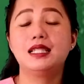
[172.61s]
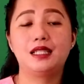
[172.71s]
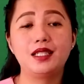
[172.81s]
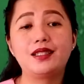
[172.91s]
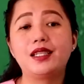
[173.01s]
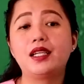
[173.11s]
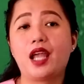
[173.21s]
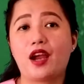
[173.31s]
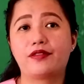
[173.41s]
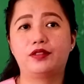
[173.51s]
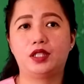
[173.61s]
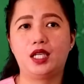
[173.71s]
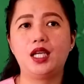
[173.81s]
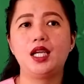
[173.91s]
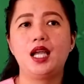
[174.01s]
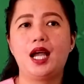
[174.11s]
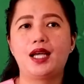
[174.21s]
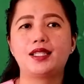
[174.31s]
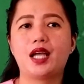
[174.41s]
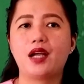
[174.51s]
Listen carefully
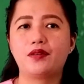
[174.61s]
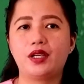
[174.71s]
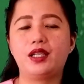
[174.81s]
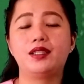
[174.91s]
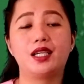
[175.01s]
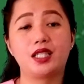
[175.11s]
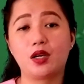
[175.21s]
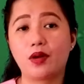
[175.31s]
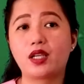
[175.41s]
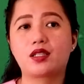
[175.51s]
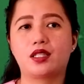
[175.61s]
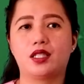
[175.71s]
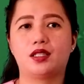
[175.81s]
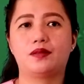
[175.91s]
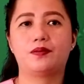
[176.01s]
as I read the direction.